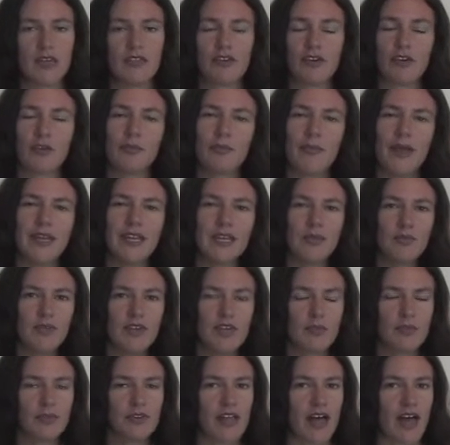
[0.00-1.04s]
There are many
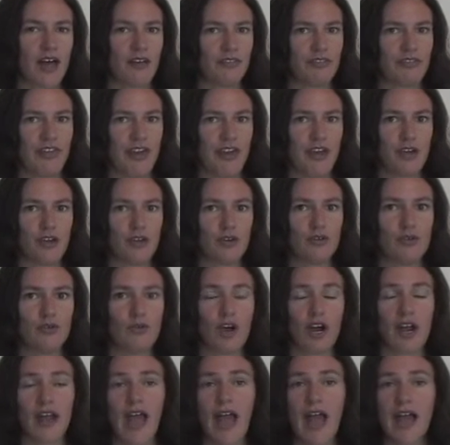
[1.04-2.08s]
people out there who
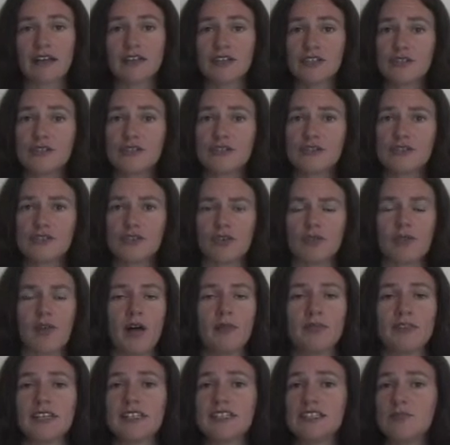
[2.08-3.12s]
are actors or
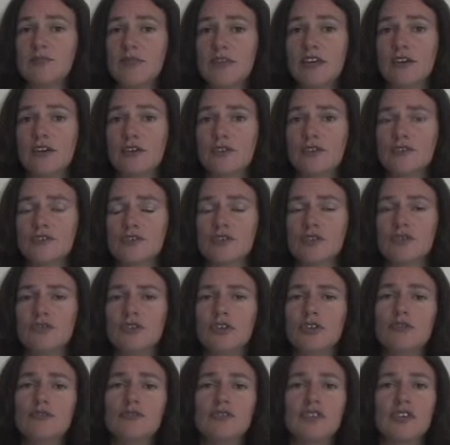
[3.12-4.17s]
public speakers who
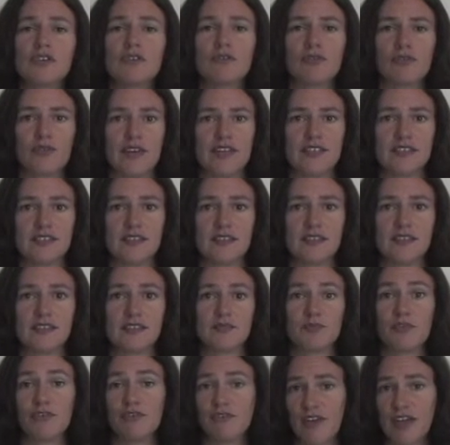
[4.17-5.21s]
use their
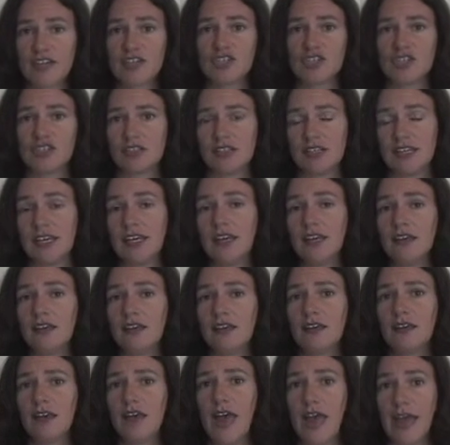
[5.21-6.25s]
voices professionally
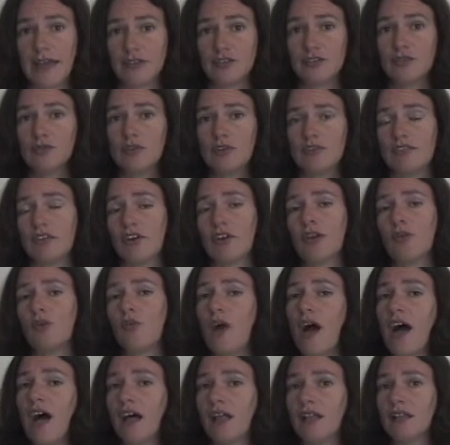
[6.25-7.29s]
and do it very
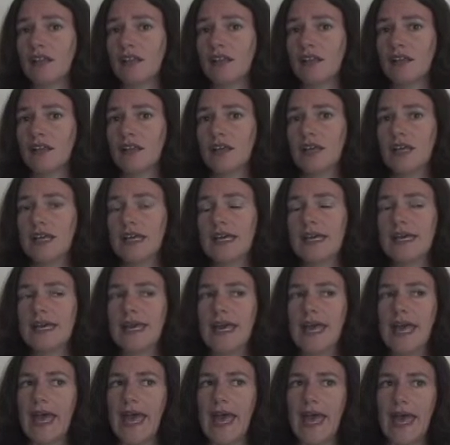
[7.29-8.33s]
well.
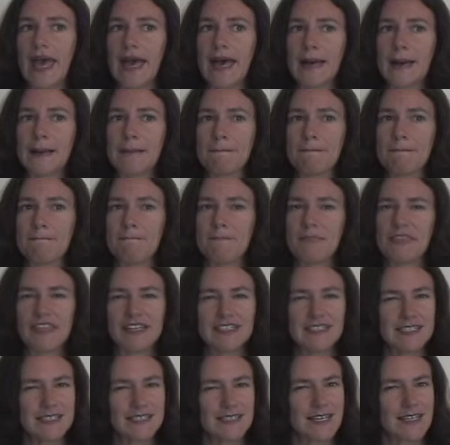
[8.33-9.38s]
But
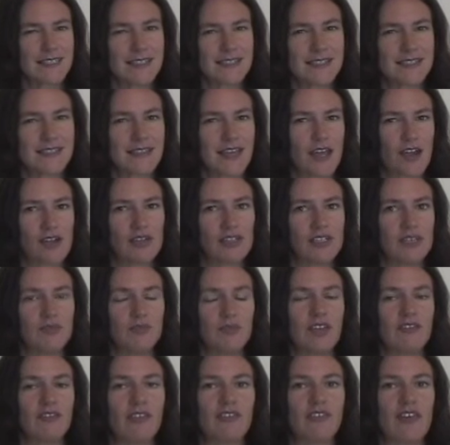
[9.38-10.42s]
that doesn't necessarily
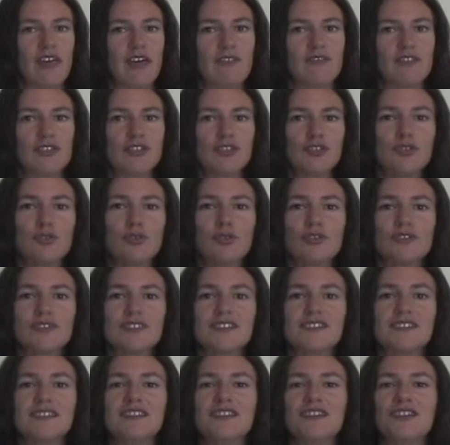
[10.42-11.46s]
mean that they have the tools
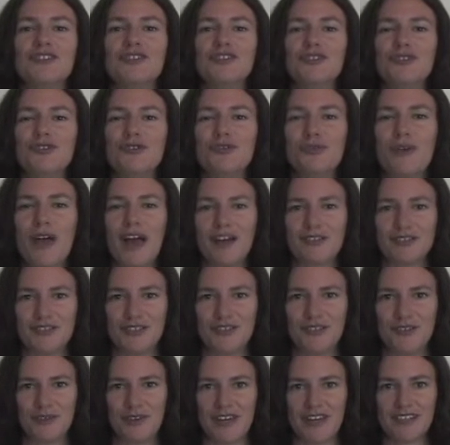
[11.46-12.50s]
to teach you how to
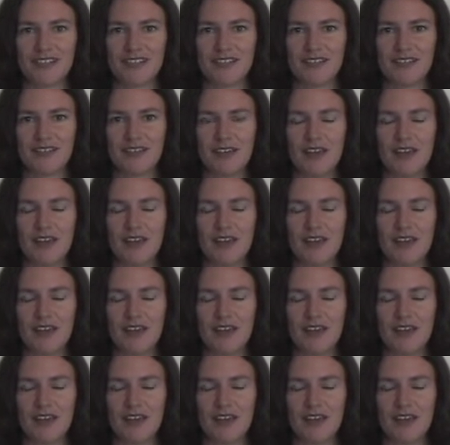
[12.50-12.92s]
do it.